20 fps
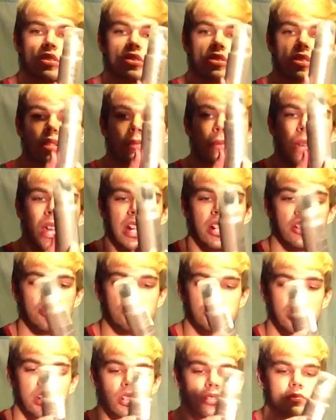some hair
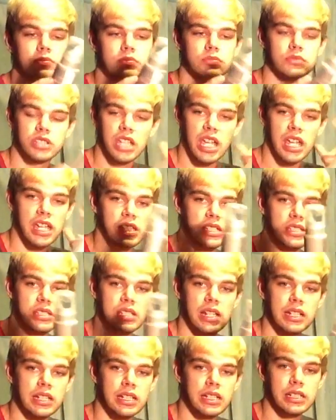gel in case
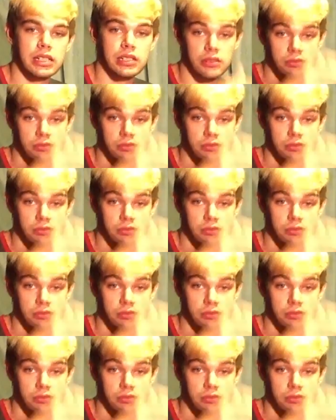I need